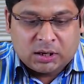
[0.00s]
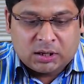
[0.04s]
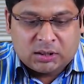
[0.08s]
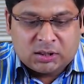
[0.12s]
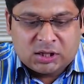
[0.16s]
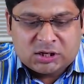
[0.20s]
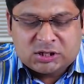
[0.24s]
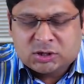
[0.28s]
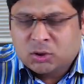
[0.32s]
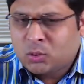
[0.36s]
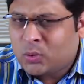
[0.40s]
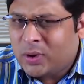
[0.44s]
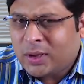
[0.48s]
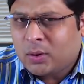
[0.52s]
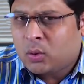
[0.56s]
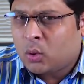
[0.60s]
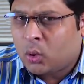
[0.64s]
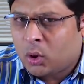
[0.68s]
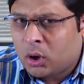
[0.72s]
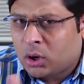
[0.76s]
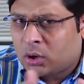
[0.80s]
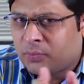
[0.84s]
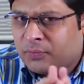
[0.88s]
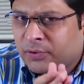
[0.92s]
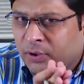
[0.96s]
In this quick
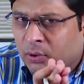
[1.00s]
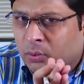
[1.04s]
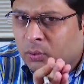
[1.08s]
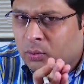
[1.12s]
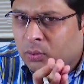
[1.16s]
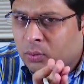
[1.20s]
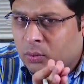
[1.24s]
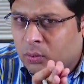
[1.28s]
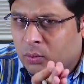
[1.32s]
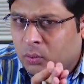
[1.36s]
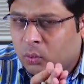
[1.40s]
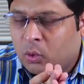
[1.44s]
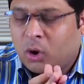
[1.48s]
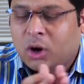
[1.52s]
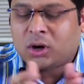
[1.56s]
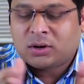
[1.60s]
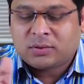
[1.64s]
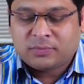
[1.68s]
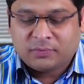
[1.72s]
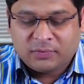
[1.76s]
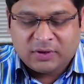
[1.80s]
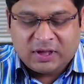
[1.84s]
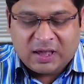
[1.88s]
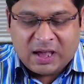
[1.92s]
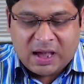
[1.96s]
overview,
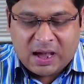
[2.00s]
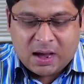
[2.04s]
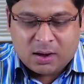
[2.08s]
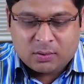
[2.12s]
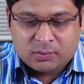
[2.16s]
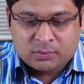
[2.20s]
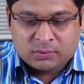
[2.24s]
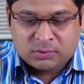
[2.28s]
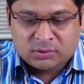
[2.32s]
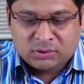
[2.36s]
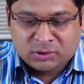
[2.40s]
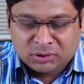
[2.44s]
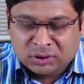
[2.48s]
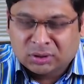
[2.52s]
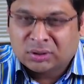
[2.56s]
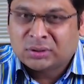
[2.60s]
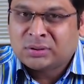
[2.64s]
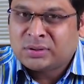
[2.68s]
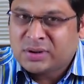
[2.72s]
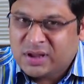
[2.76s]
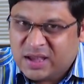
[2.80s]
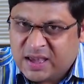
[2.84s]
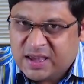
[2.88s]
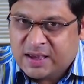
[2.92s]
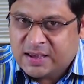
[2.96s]
what we have
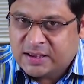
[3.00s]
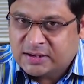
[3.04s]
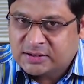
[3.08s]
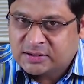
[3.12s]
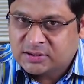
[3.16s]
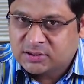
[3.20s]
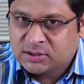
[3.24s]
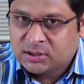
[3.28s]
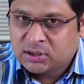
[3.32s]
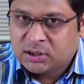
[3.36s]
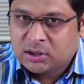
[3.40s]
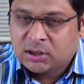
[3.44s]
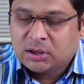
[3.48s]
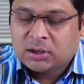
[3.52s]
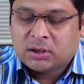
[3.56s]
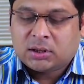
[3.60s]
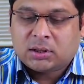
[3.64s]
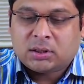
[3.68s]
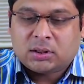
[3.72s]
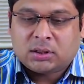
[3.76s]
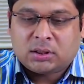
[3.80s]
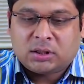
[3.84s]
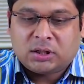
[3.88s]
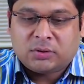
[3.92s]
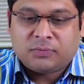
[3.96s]
learned is
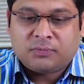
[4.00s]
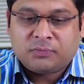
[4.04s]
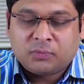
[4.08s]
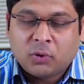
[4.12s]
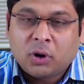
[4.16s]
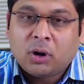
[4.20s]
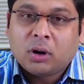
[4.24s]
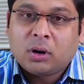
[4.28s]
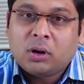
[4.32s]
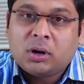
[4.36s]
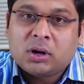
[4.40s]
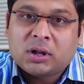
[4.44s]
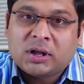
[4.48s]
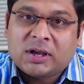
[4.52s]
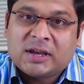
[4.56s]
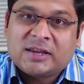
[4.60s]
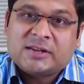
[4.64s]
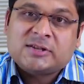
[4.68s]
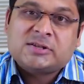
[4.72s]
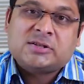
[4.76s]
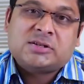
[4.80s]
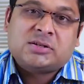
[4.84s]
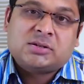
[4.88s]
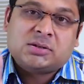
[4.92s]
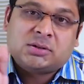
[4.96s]
the world
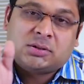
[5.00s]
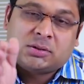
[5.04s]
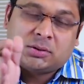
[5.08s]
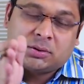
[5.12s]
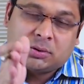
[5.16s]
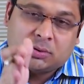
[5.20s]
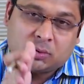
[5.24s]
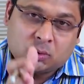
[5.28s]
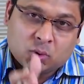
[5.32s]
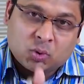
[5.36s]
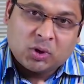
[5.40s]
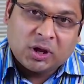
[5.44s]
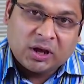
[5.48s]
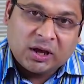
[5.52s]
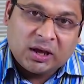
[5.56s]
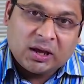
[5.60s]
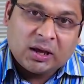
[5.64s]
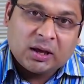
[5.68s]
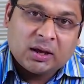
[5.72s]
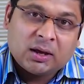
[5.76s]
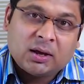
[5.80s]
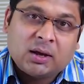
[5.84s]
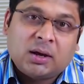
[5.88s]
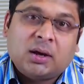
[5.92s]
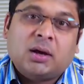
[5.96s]
is
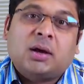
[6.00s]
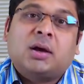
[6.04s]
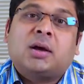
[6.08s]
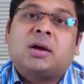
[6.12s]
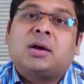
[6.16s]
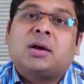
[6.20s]
today